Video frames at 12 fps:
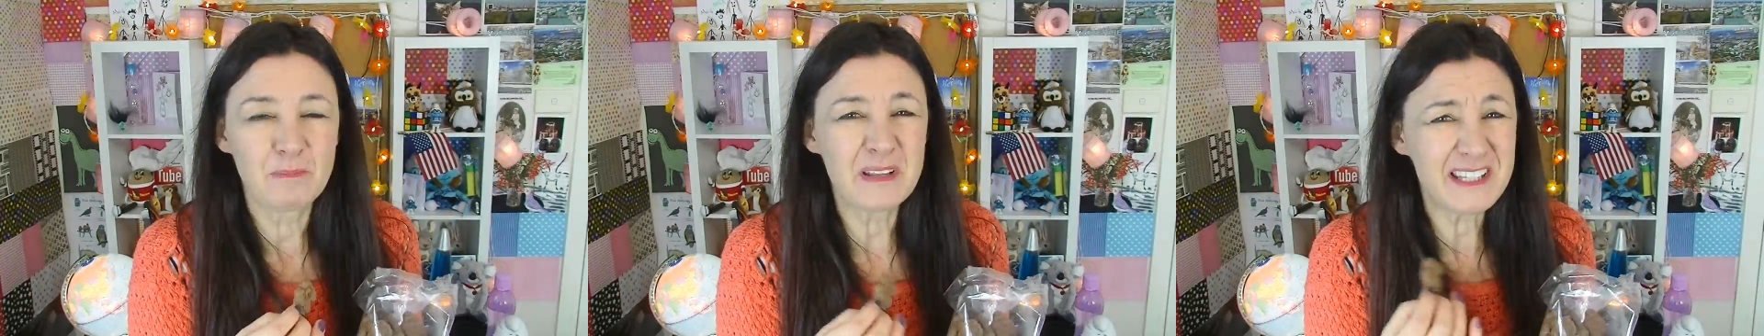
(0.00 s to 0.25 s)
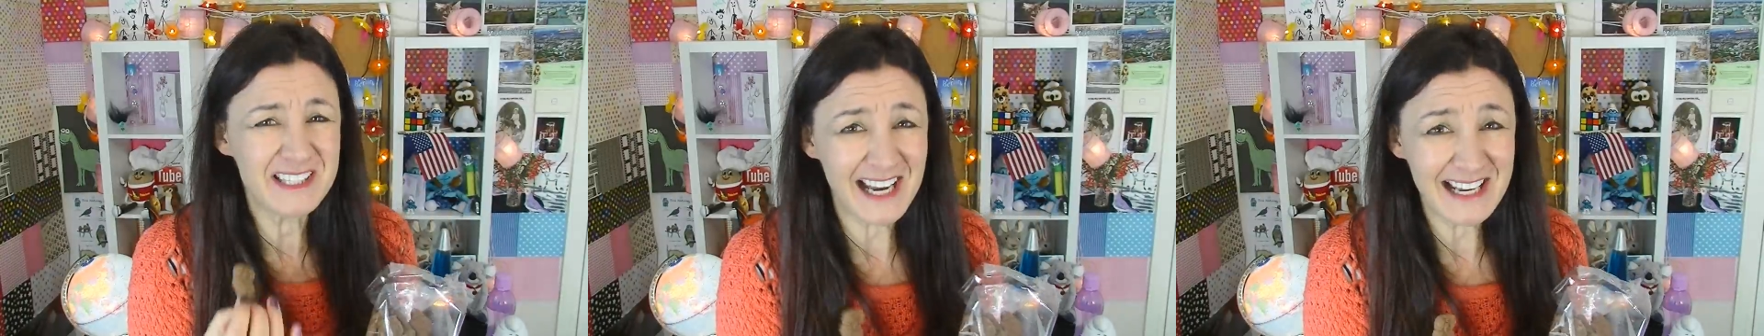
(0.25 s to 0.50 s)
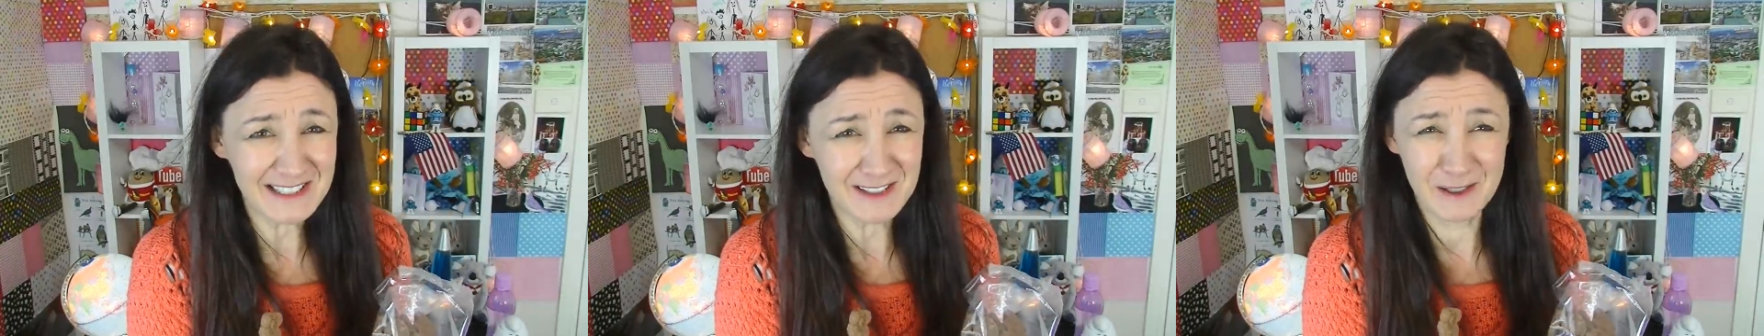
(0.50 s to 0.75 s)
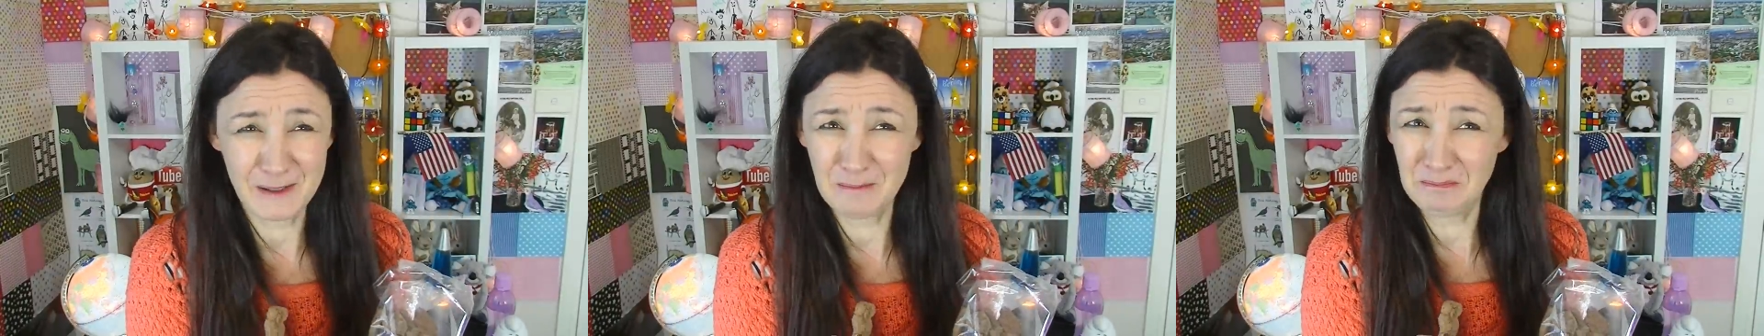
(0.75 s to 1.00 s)
But the taste of
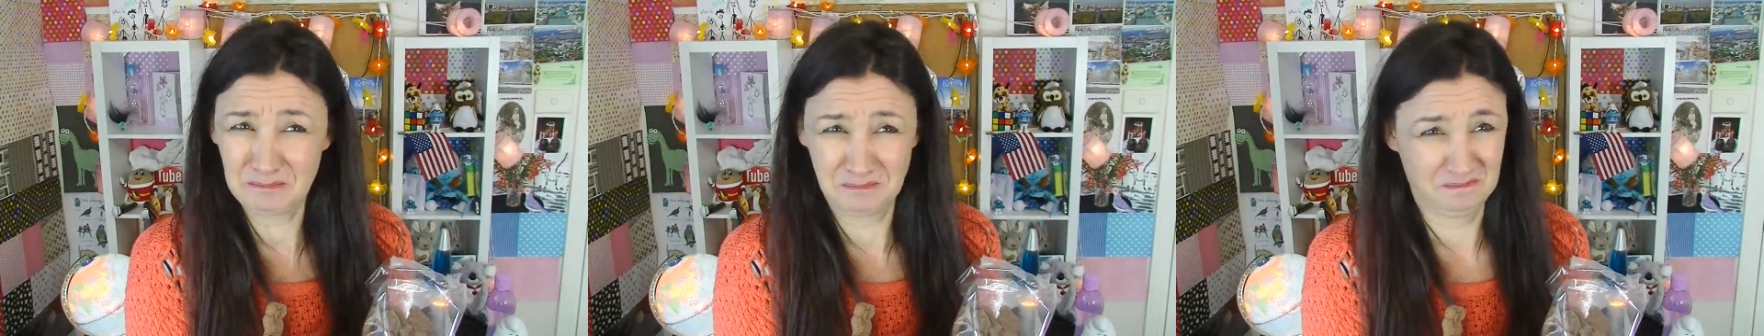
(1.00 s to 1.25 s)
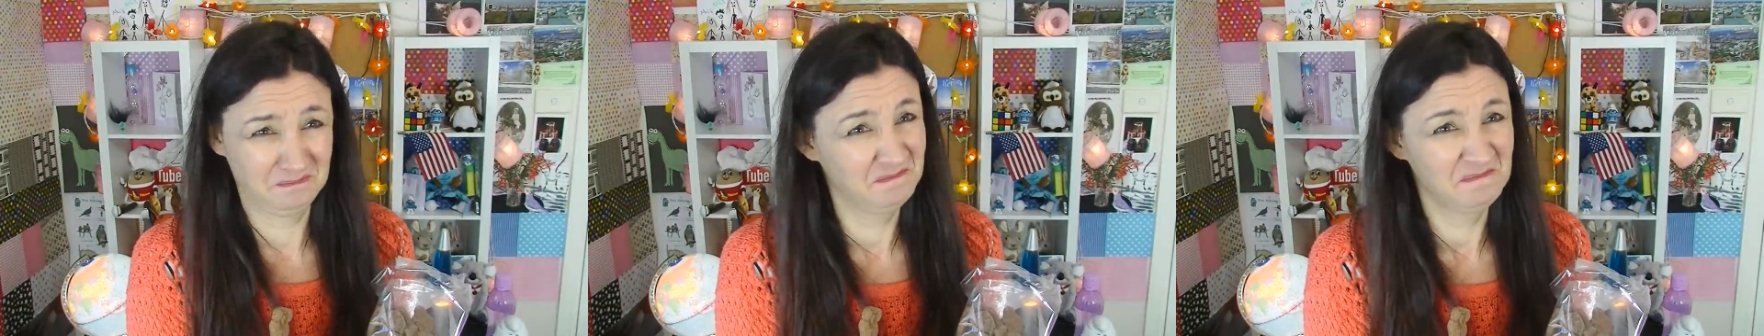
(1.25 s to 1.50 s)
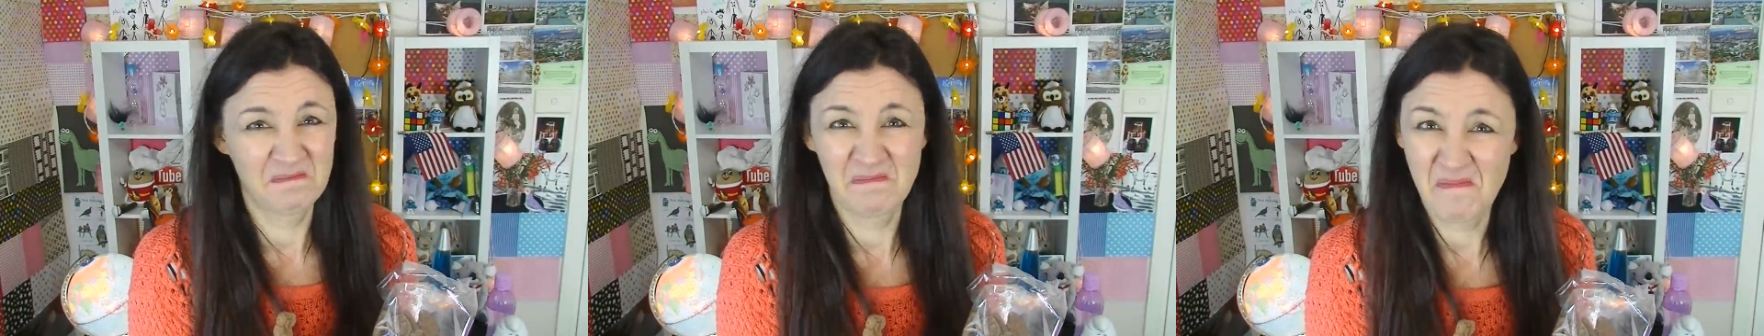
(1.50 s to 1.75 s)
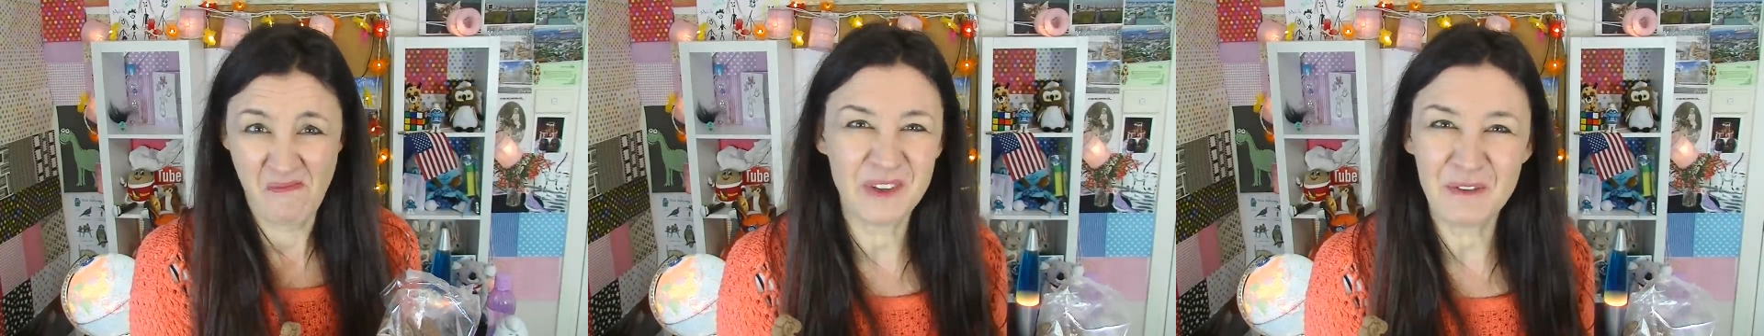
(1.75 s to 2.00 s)
them,
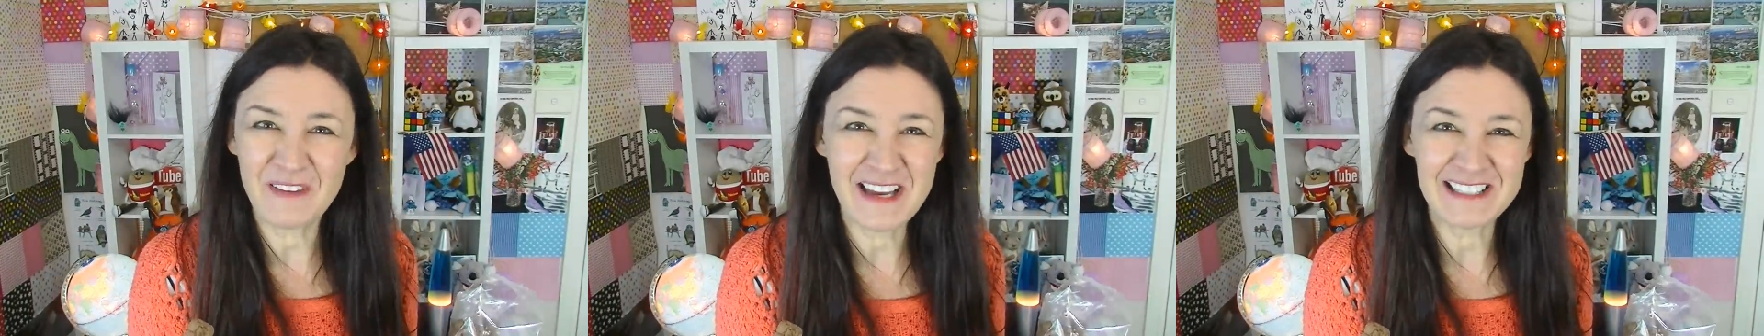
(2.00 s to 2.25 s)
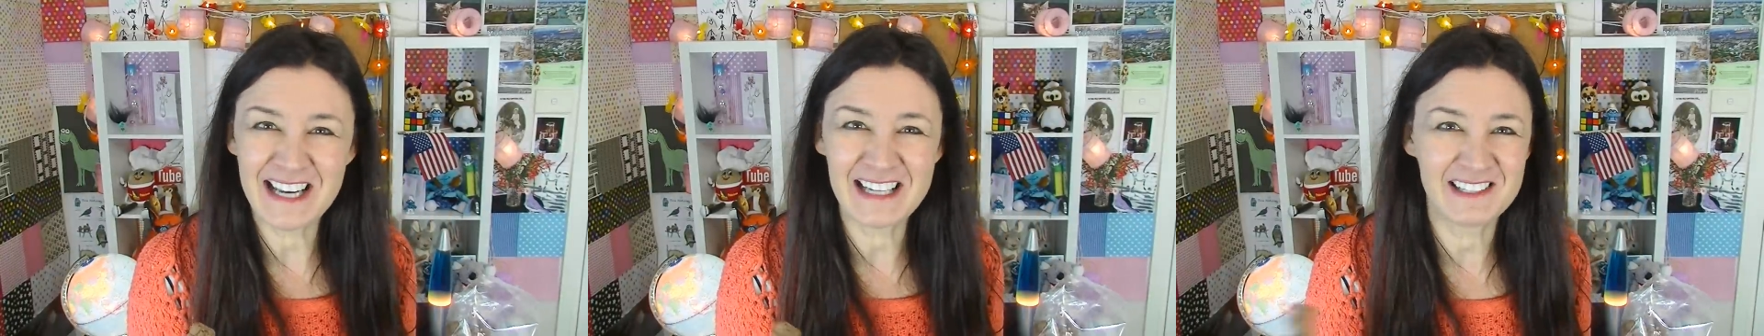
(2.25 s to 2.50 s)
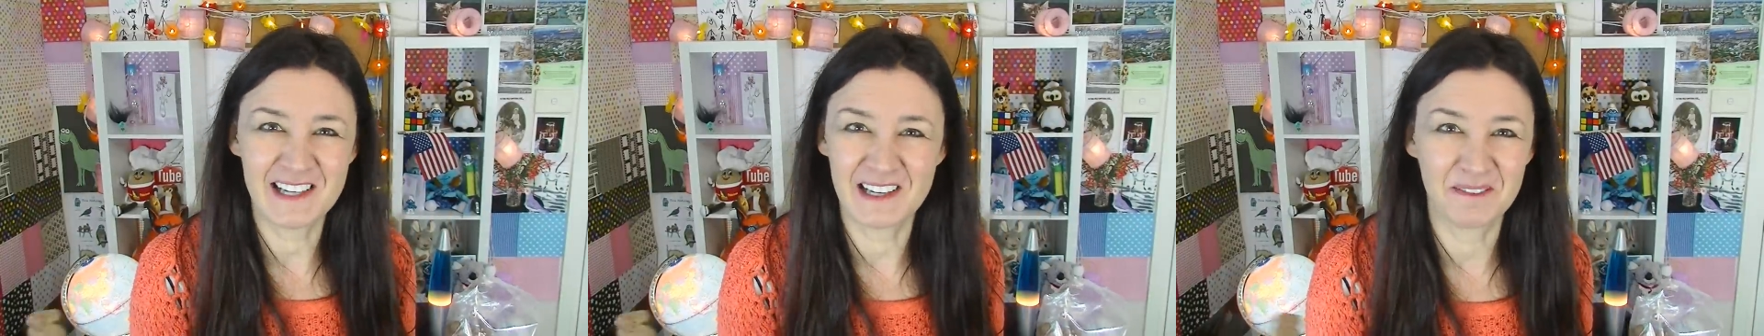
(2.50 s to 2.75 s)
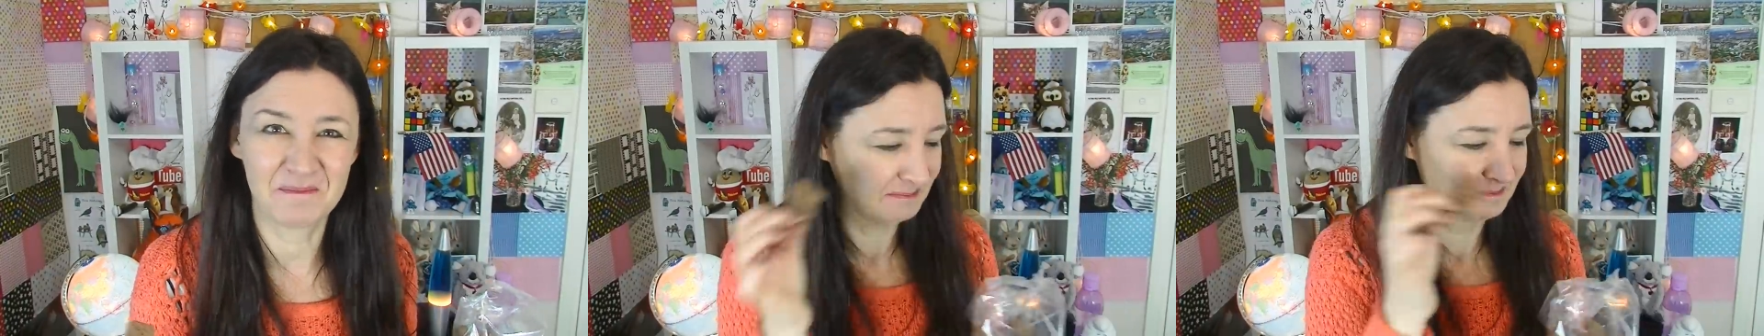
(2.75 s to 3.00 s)
not fantastic